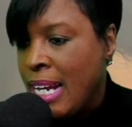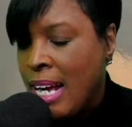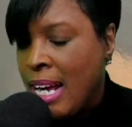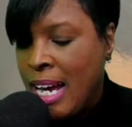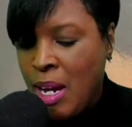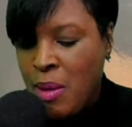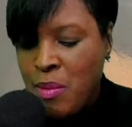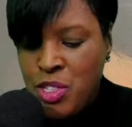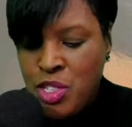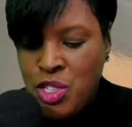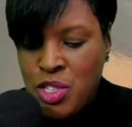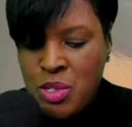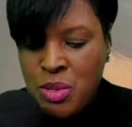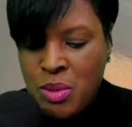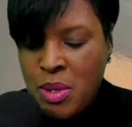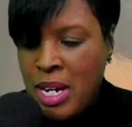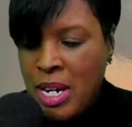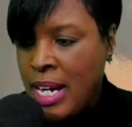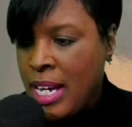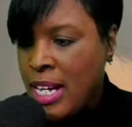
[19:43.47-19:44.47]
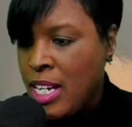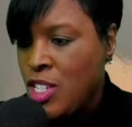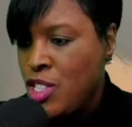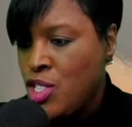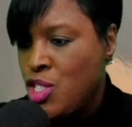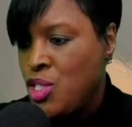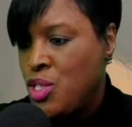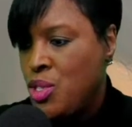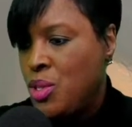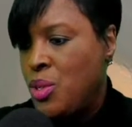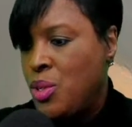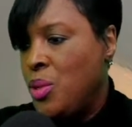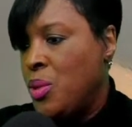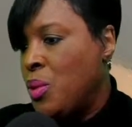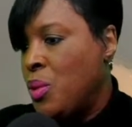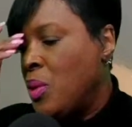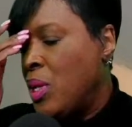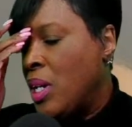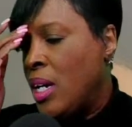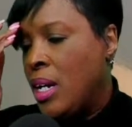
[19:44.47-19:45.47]
I was trying
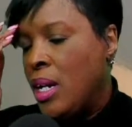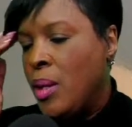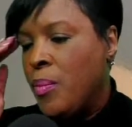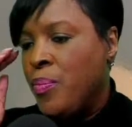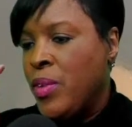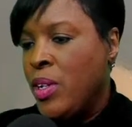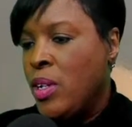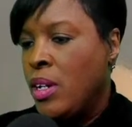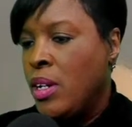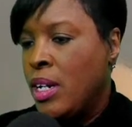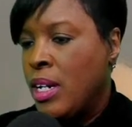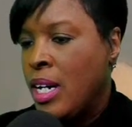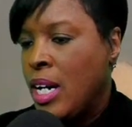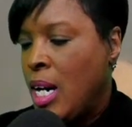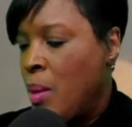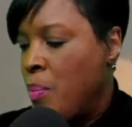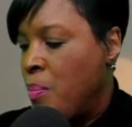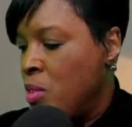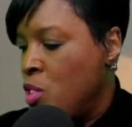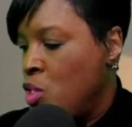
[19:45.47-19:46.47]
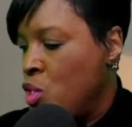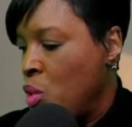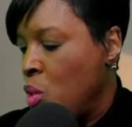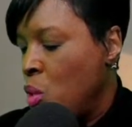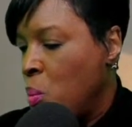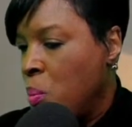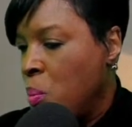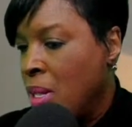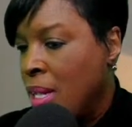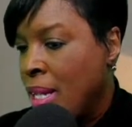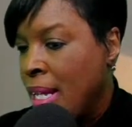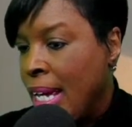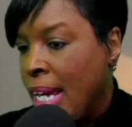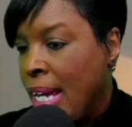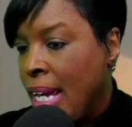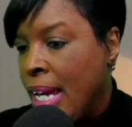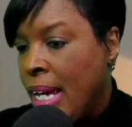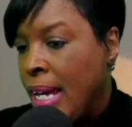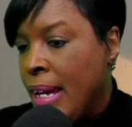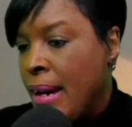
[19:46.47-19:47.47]
to hook up to play